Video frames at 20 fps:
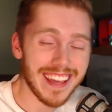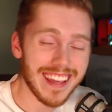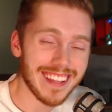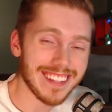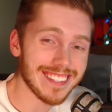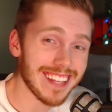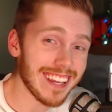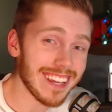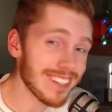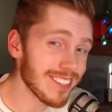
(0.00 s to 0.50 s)

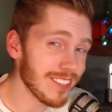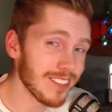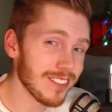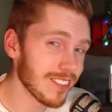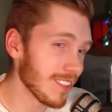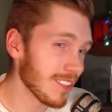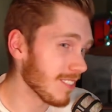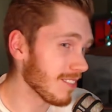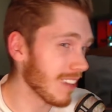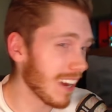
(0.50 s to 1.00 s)
stay
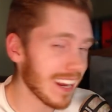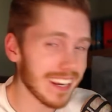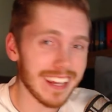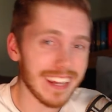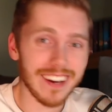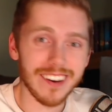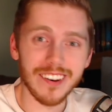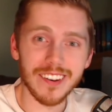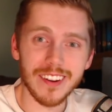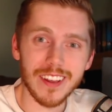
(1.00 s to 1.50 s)
tuned to find
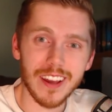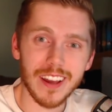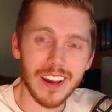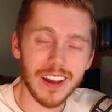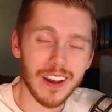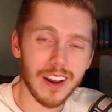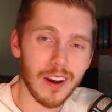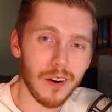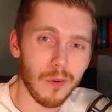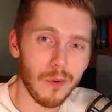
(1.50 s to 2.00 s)
out
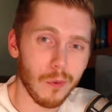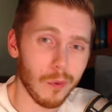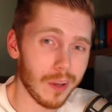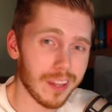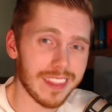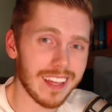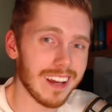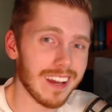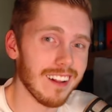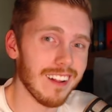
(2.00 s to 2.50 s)
what
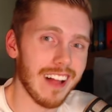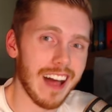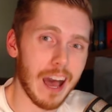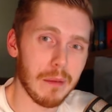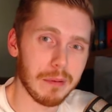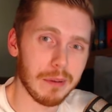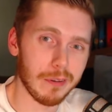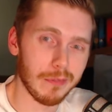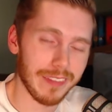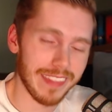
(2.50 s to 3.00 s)
the hell
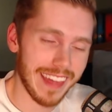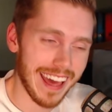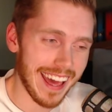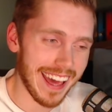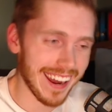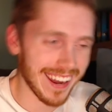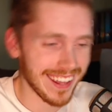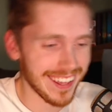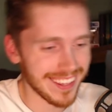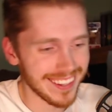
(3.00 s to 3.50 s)
happened with
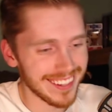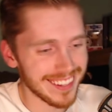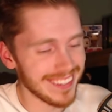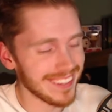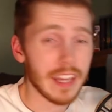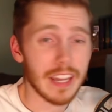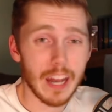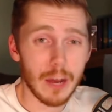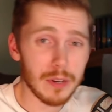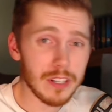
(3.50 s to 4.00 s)
that.
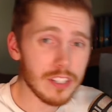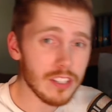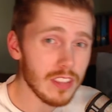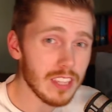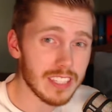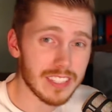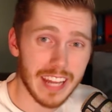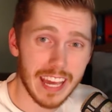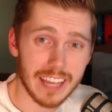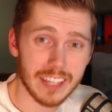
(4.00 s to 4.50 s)
Now, each of
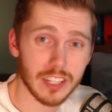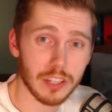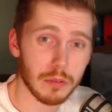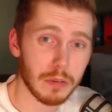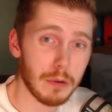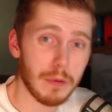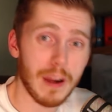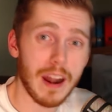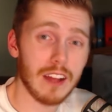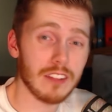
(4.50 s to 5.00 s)
these next
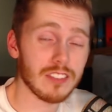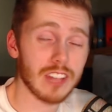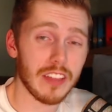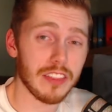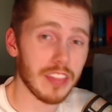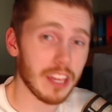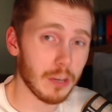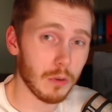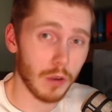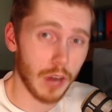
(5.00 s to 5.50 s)
3 rounds I
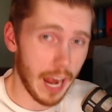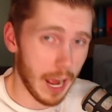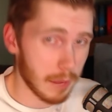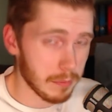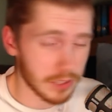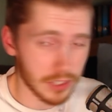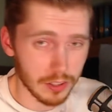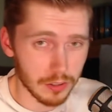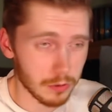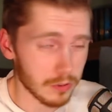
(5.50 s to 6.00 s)
think were
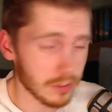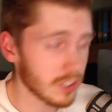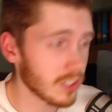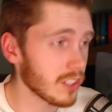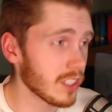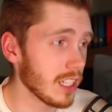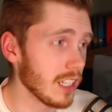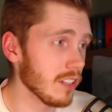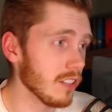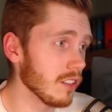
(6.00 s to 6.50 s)
absolute
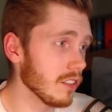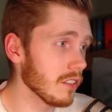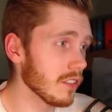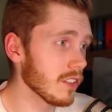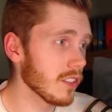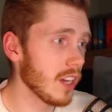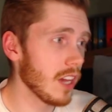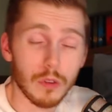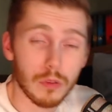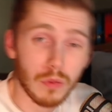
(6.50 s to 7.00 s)

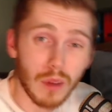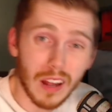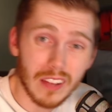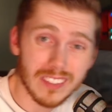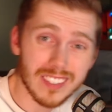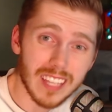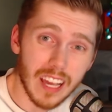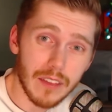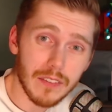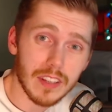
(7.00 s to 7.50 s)
steals. With round
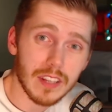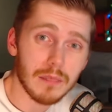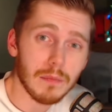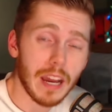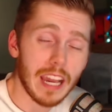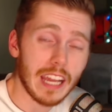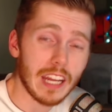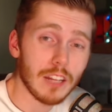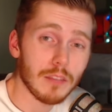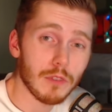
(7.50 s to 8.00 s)
7, my
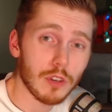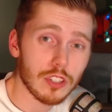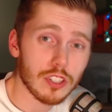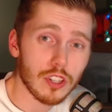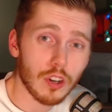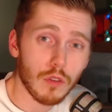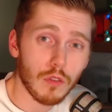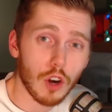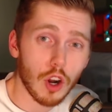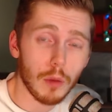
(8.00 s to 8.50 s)
81st
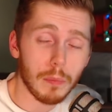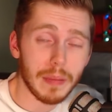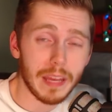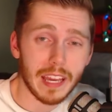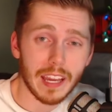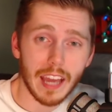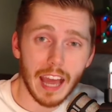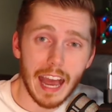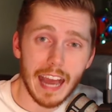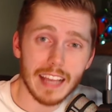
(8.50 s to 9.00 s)
overall
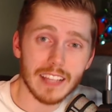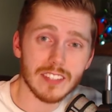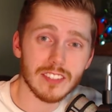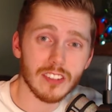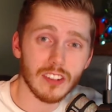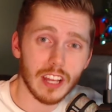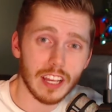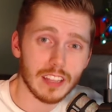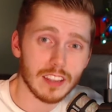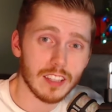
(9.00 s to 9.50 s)
pick, I
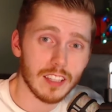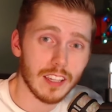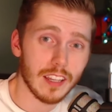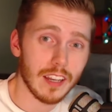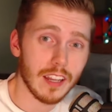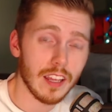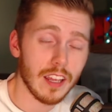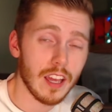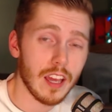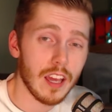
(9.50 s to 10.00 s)
selected